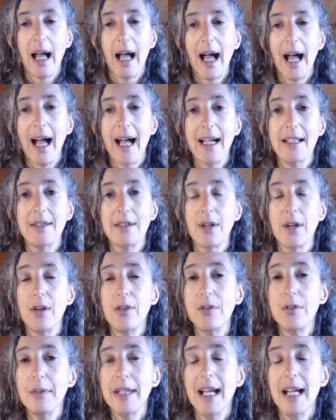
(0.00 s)
And
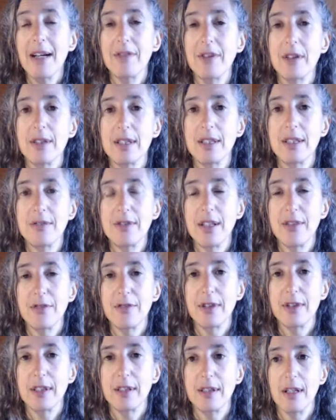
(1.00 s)
often we have lots of
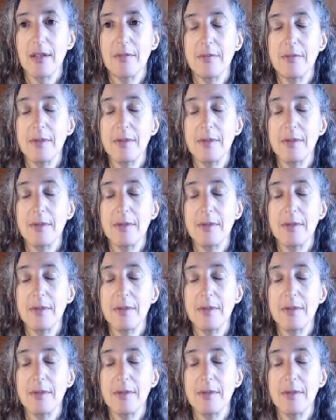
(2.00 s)
different